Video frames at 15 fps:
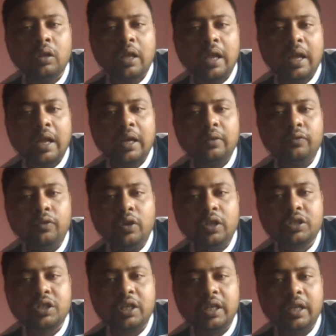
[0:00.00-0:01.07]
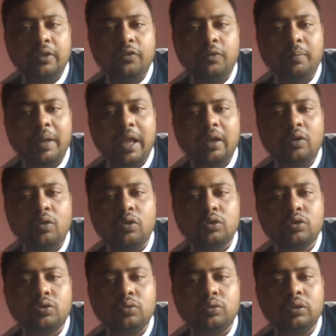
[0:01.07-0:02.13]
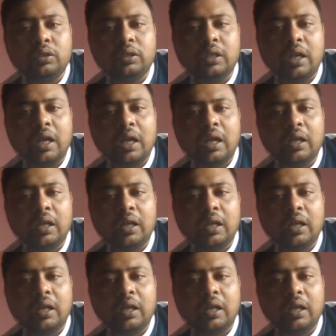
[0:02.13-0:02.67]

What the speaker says: And foolishly, if black goes to the